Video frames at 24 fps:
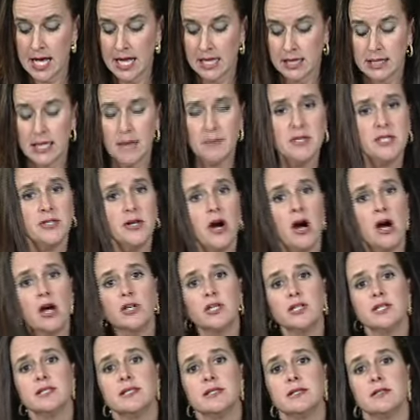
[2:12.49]
Let me talk
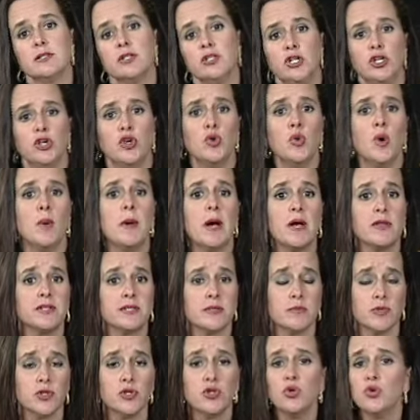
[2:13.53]
to you about
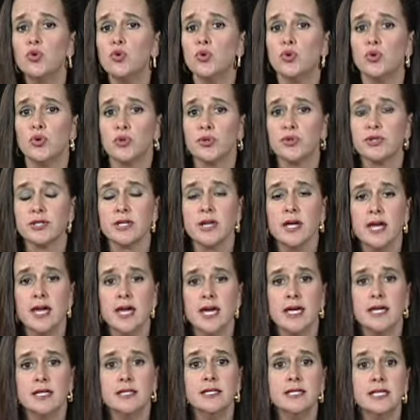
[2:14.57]
some tools
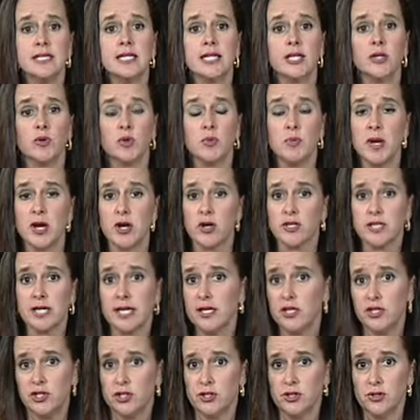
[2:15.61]
in dealing with
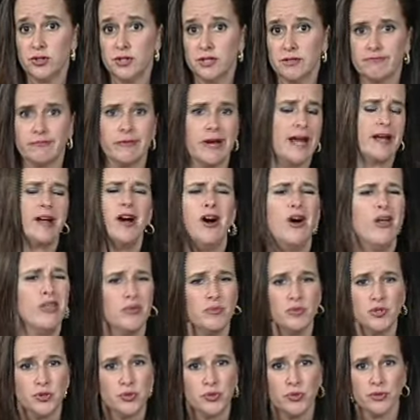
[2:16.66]
parenting issues. I call
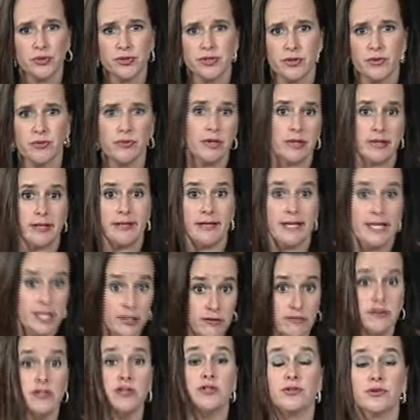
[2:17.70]
them tools. They're really
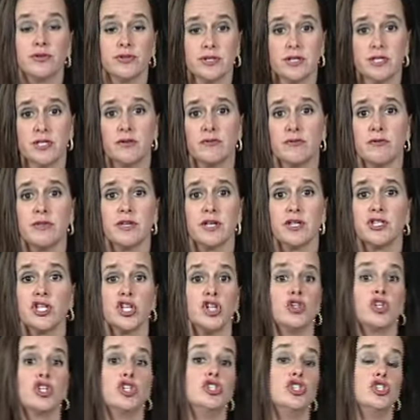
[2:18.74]
individuals and different things that
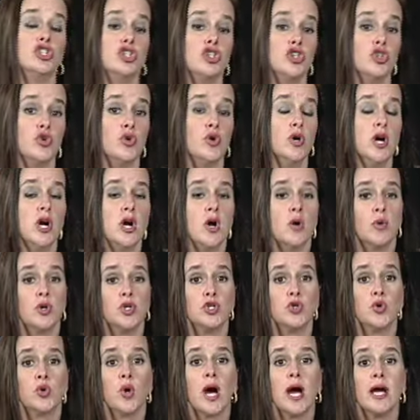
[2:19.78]
you can do when
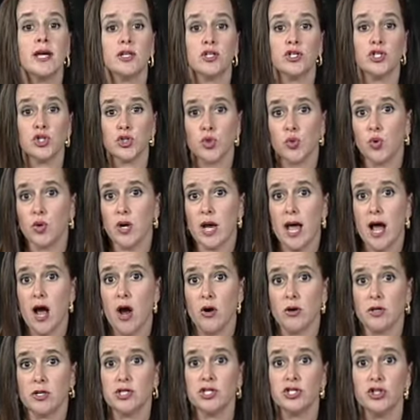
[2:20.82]
trying to sort
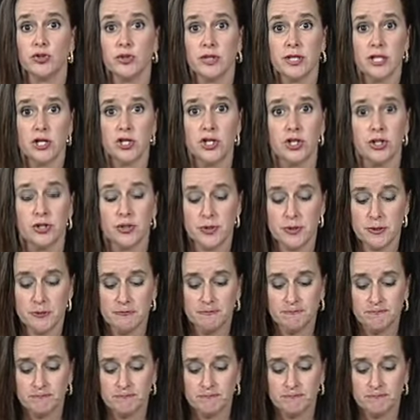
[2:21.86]
out children issues.